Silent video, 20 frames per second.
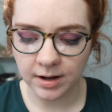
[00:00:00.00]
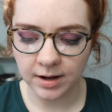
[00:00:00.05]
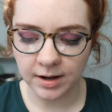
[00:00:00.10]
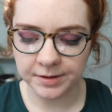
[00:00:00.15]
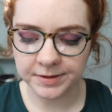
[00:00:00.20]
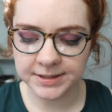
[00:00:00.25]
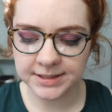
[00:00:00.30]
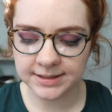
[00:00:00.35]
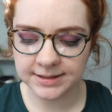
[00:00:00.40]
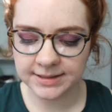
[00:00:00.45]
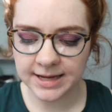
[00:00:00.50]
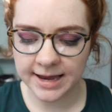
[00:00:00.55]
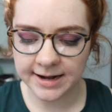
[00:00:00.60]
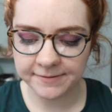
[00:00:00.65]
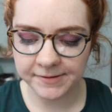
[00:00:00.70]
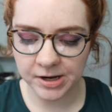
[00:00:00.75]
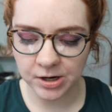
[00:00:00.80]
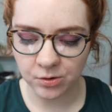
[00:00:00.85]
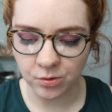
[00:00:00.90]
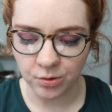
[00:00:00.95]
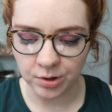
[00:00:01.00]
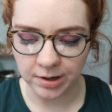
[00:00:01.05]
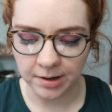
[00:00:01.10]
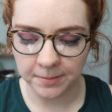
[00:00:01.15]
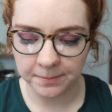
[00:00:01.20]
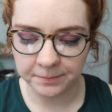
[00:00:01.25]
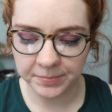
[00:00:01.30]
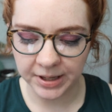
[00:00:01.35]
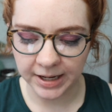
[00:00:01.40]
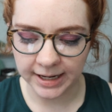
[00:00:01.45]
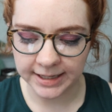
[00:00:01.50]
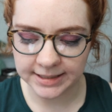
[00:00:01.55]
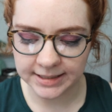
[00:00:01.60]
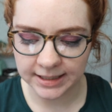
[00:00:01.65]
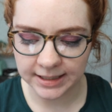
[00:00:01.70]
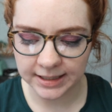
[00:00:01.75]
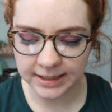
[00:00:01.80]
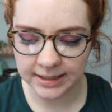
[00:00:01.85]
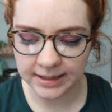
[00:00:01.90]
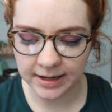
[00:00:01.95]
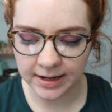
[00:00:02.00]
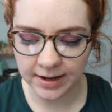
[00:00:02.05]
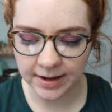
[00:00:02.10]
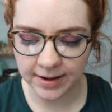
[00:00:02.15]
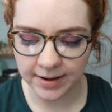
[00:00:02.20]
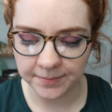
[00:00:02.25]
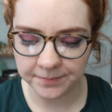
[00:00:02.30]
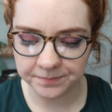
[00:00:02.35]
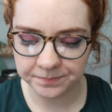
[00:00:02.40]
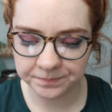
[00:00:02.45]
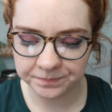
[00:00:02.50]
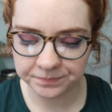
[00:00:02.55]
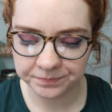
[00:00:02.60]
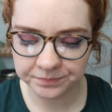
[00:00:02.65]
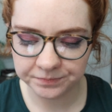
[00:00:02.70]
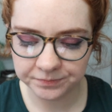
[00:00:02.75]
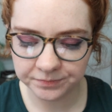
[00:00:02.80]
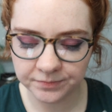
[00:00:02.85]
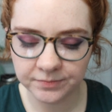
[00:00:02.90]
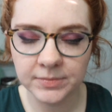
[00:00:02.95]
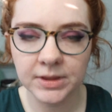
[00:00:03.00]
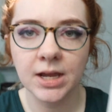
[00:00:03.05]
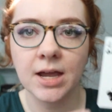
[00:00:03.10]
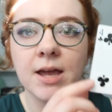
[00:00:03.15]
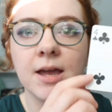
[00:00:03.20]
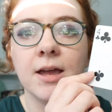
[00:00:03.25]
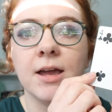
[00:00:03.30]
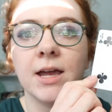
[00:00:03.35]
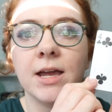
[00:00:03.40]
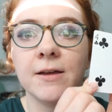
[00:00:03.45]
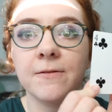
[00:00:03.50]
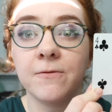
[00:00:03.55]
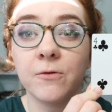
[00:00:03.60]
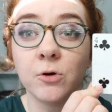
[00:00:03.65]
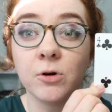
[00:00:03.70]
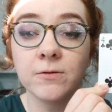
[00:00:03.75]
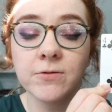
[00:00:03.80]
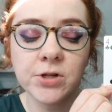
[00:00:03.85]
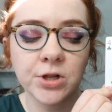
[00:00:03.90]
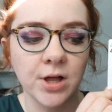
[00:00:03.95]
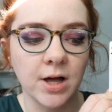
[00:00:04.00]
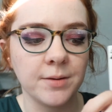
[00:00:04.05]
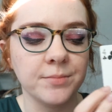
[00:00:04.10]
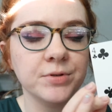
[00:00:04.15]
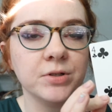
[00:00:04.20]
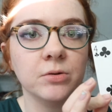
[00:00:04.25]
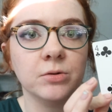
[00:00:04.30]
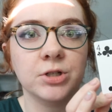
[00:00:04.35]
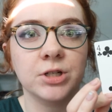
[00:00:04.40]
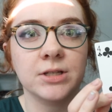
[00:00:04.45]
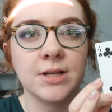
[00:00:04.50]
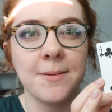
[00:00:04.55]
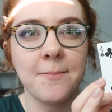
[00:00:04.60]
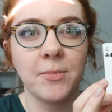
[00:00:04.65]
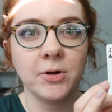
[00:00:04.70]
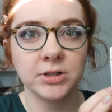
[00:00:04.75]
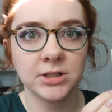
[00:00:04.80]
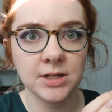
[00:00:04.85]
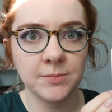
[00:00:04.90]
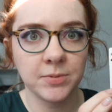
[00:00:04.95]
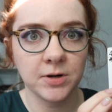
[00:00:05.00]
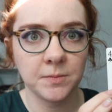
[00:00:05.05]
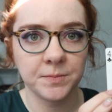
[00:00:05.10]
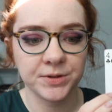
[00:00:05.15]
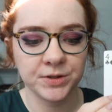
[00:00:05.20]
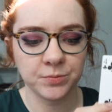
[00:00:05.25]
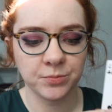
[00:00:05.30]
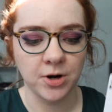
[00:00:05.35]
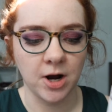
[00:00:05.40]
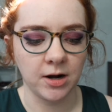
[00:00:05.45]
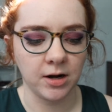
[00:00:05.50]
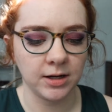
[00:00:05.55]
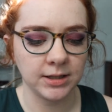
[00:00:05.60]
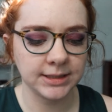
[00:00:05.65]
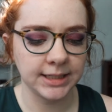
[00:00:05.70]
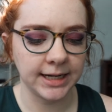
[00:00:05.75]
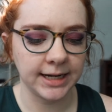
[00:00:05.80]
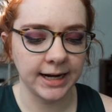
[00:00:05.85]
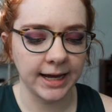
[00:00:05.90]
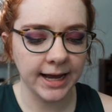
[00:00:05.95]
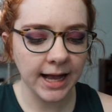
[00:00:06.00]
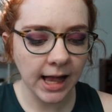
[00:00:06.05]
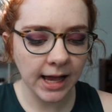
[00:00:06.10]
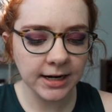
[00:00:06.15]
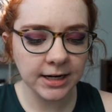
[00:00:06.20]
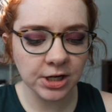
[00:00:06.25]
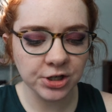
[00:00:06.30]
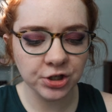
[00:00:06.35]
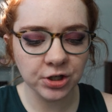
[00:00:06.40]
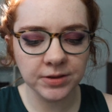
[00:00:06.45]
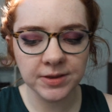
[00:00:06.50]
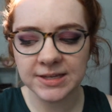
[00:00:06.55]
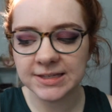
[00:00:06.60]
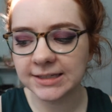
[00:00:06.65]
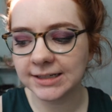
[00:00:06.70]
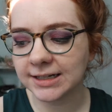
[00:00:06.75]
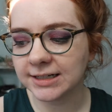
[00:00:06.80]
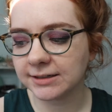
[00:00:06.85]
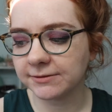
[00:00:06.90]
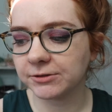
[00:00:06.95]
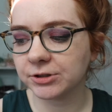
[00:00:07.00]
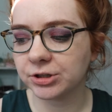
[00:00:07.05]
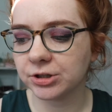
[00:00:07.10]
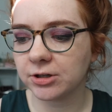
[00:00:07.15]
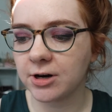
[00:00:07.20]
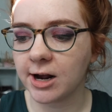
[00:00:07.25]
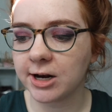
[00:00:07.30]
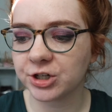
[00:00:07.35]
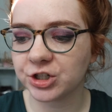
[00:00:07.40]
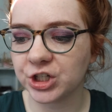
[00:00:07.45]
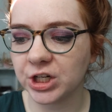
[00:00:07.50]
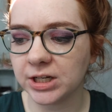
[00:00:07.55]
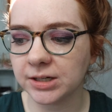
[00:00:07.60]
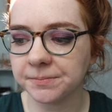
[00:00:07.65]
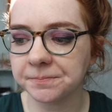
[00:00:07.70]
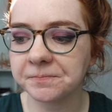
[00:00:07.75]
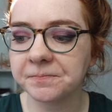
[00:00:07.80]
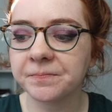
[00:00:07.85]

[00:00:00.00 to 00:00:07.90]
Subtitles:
this is kind of out of order, but I did a Four of Clubs, which is a multi-purpose product, and I kind of took this in a different direction.